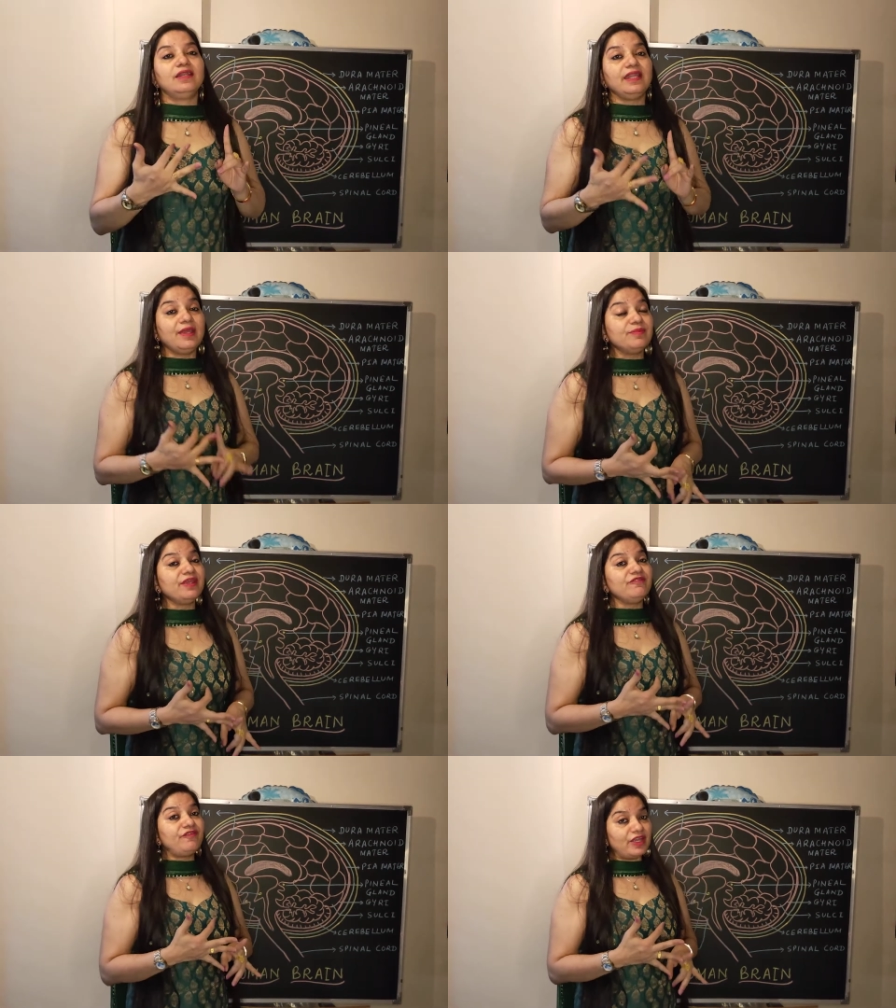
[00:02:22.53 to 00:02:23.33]
Name
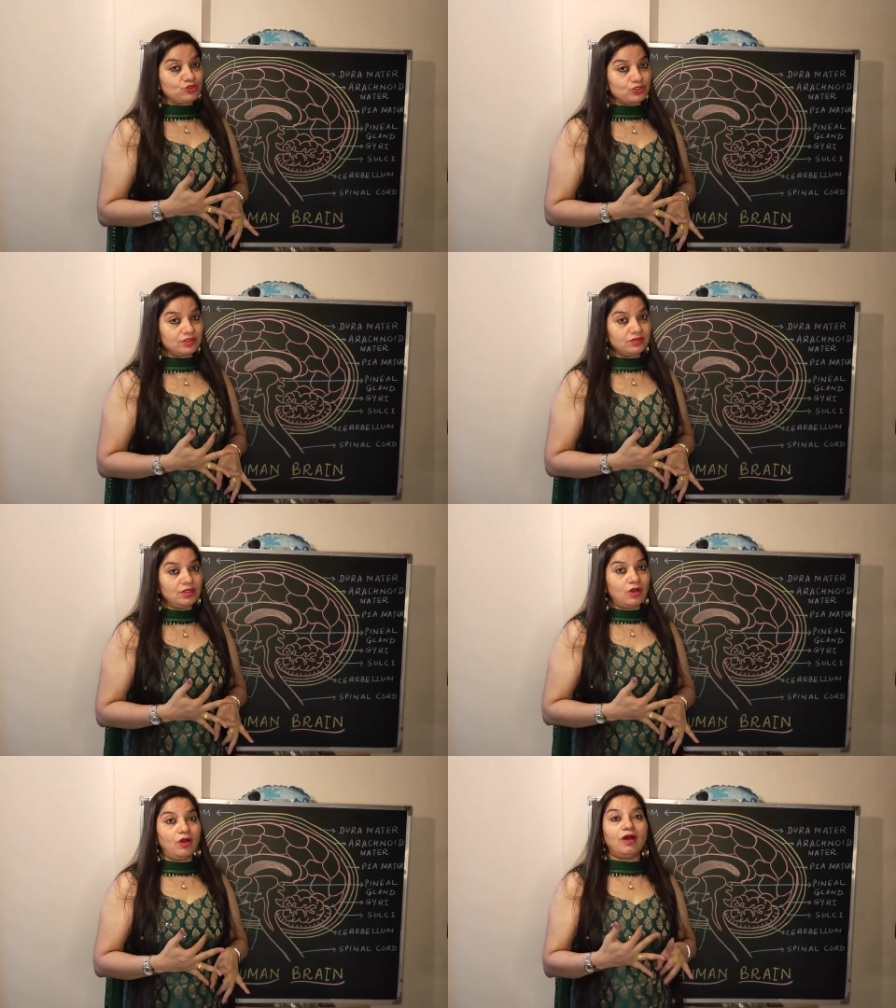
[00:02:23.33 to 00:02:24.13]
the infection
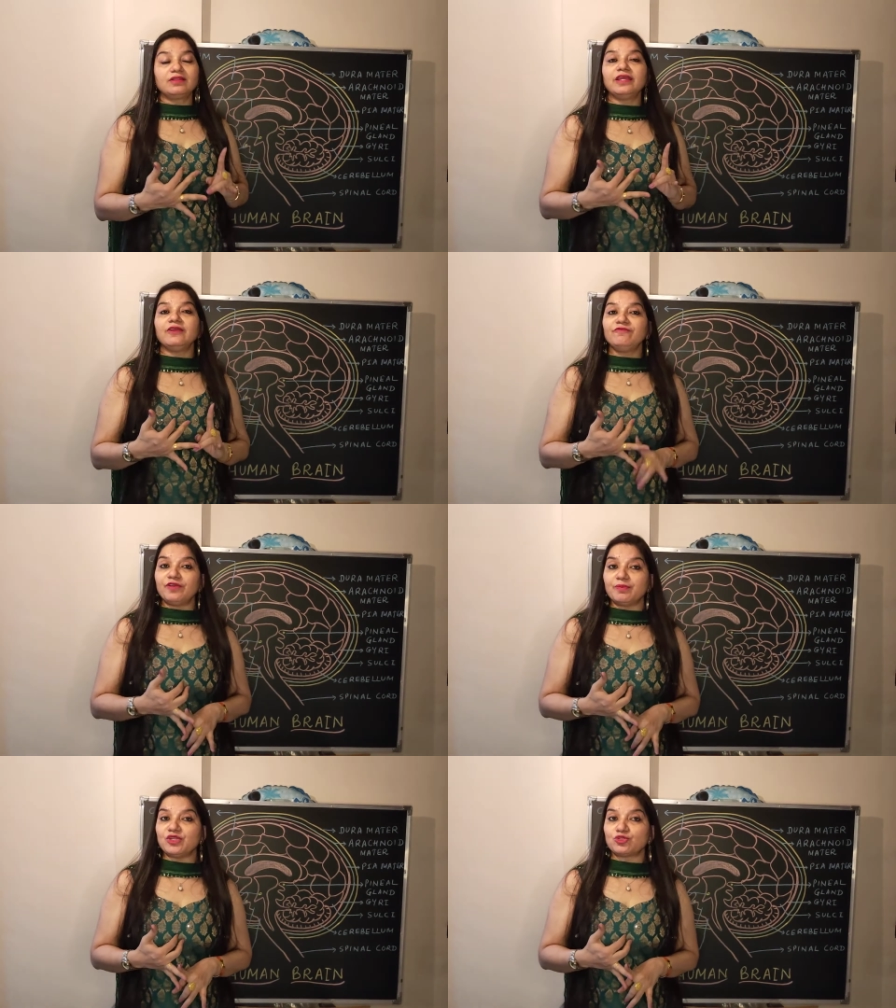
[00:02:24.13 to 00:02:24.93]
or the
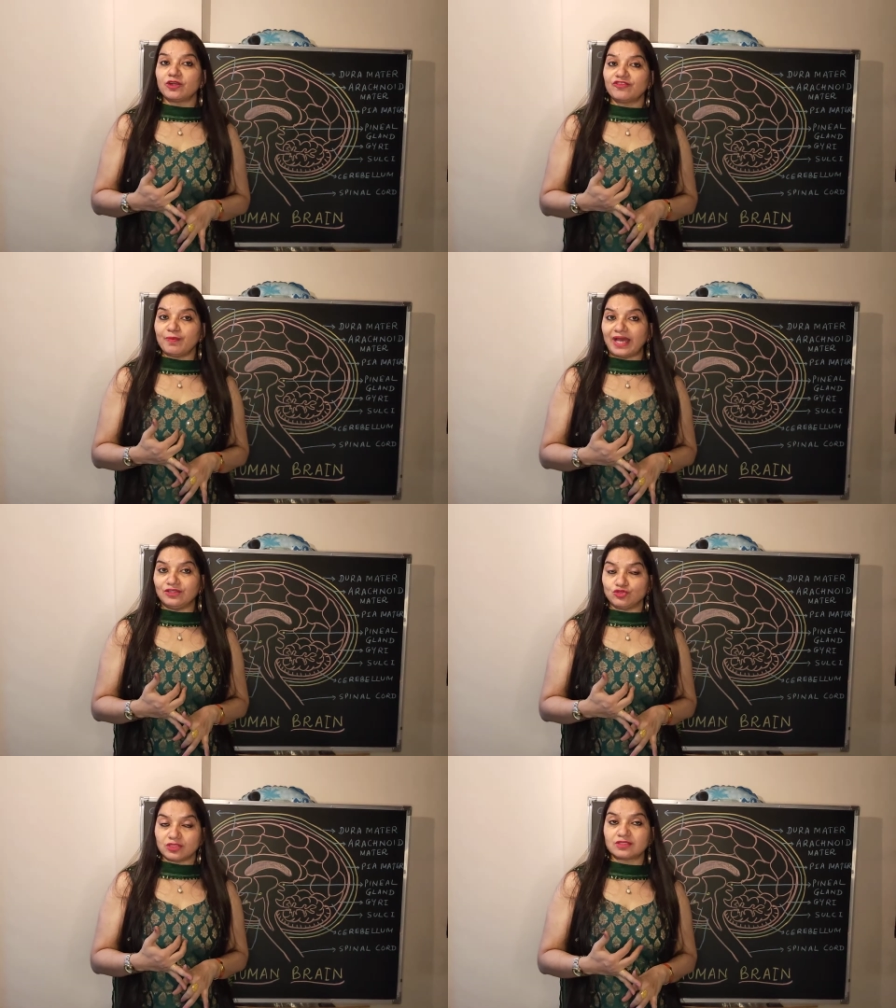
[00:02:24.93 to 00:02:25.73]
inflammation of
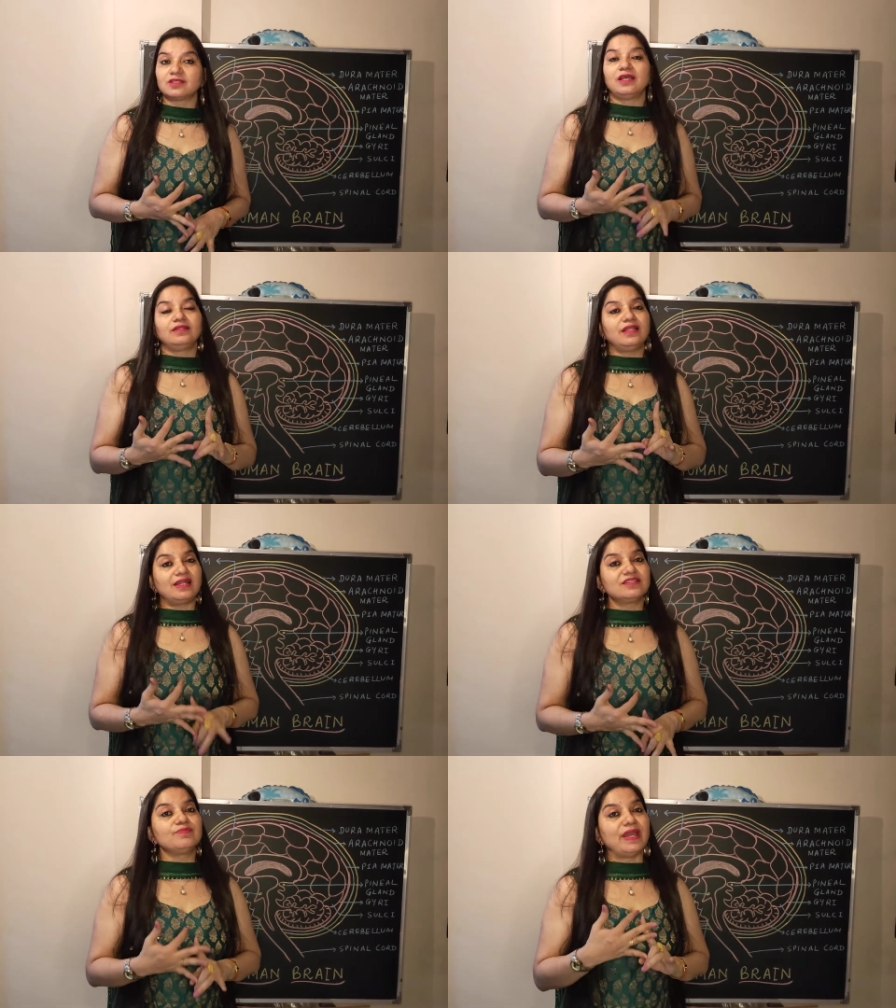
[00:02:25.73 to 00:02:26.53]
meninges,
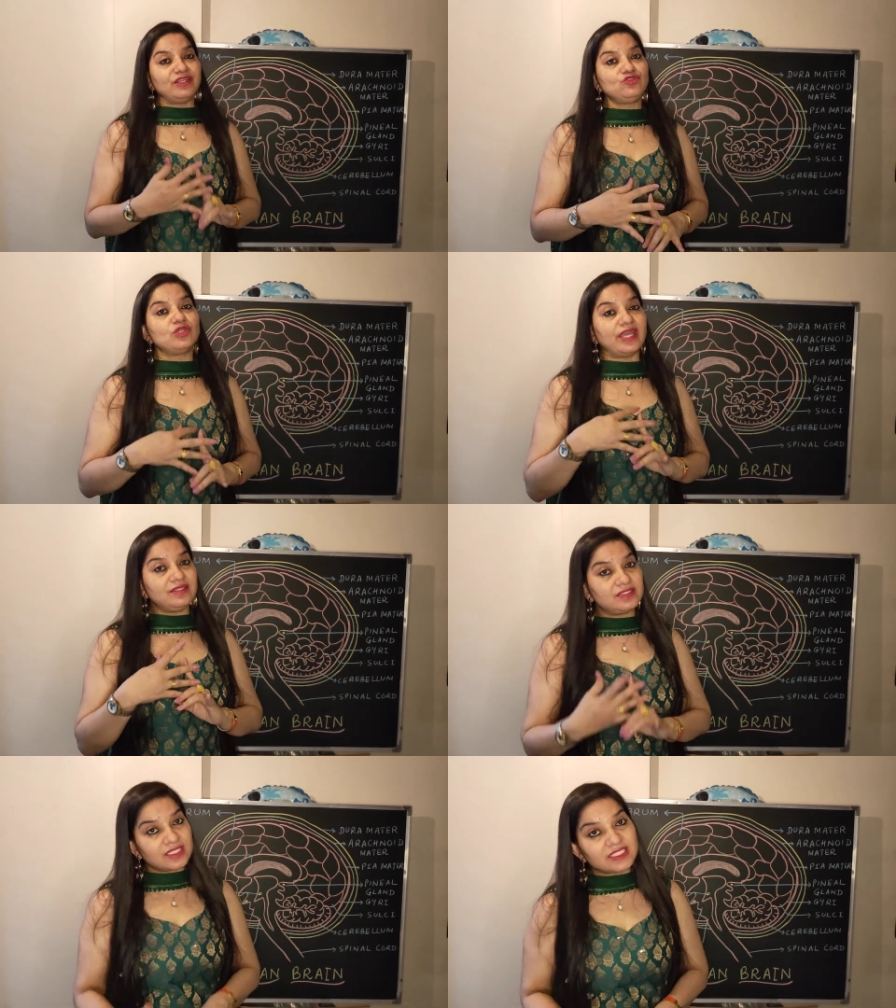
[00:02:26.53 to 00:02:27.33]
that is
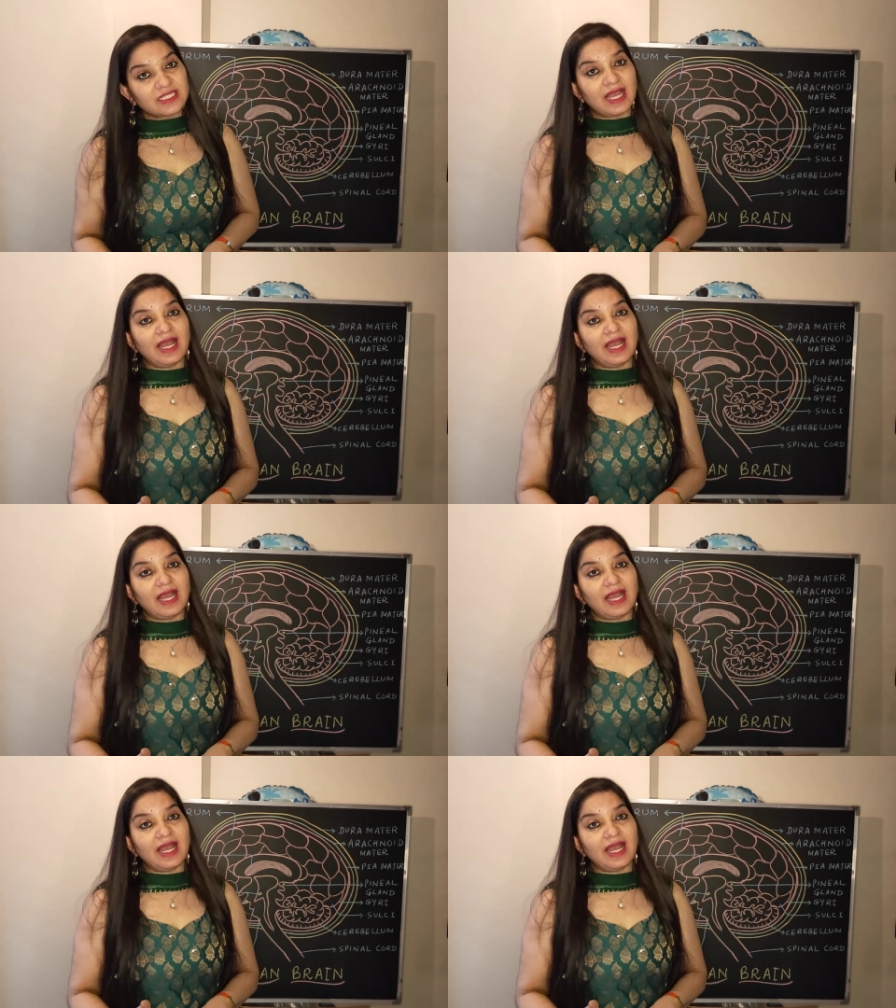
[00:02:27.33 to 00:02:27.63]
meningitis.